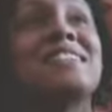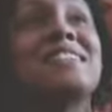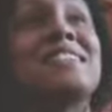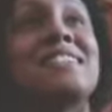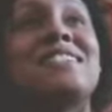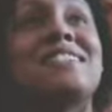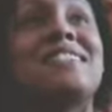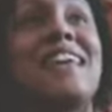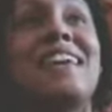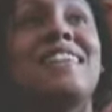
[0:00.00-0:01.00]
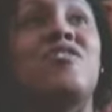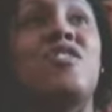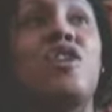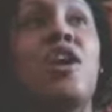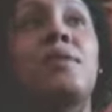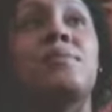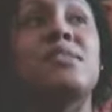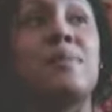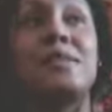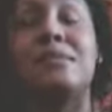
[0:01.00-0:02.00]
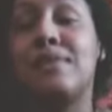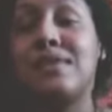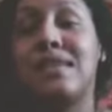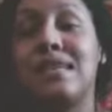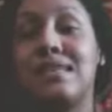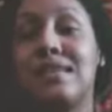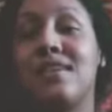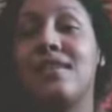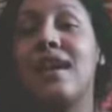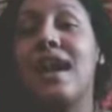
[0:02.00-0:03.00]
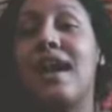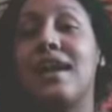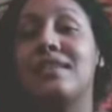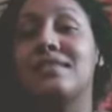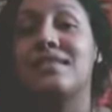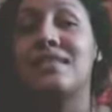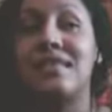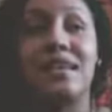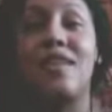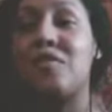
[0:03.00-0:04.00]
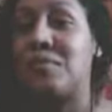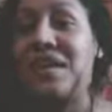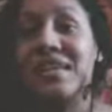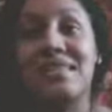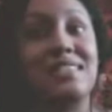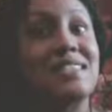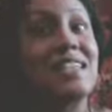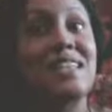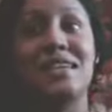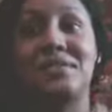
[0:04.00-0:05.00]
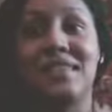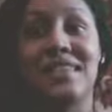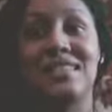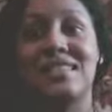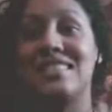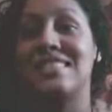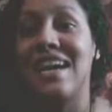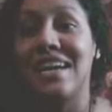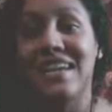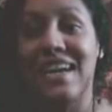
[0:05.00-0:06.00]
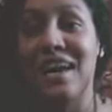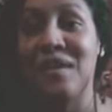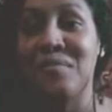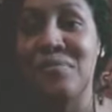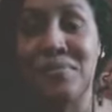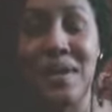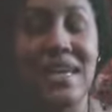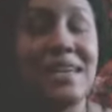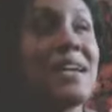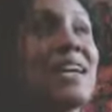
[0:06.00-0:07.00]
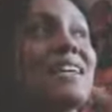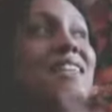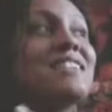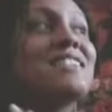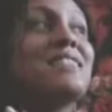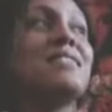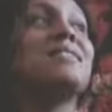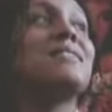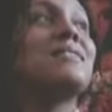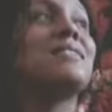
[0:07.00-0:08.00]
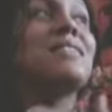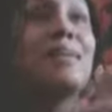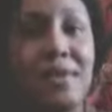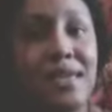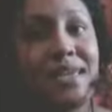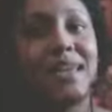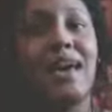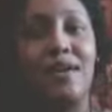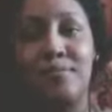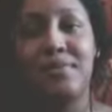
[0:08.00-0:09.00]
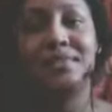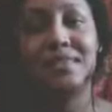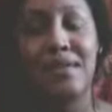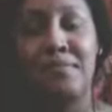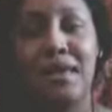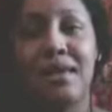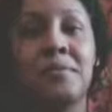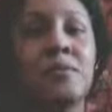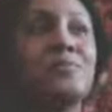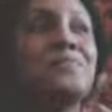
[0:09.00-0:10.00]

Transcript: Because it's just like, there are responsibilities here, and the government is clearly just not going to help, right? There's just limited help that's coming.